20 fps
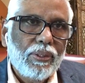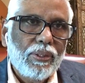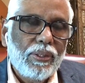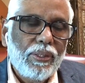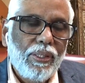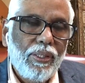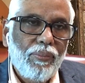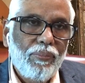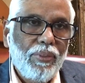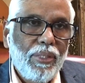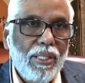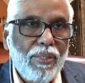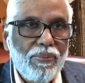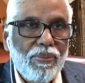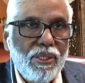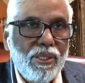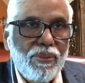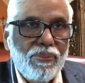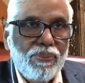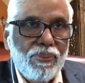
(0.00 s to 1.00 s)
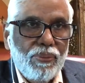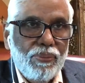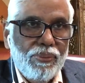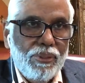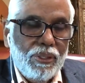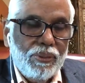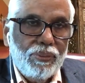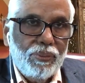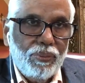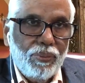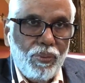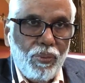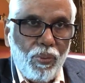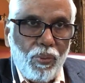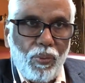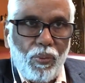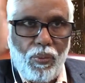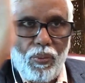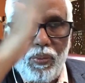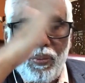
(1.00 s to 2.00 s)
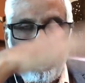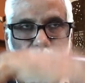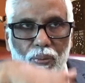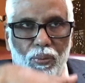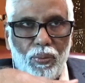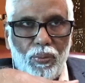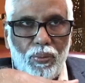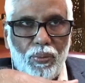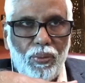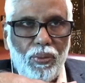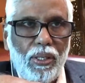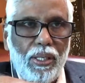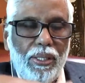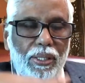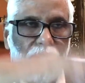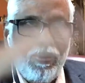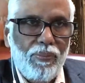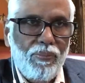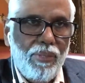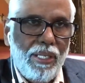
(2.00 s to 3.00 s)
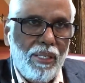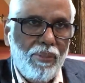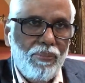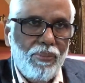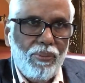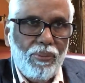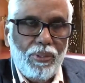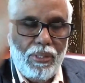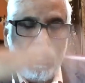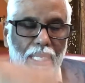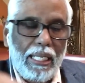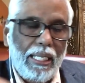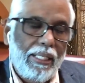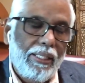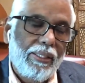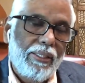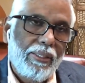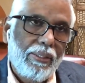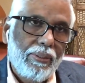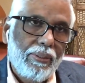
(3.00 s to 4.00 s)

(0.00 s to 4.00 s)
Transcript: Now, even if you just go and then wave your hand,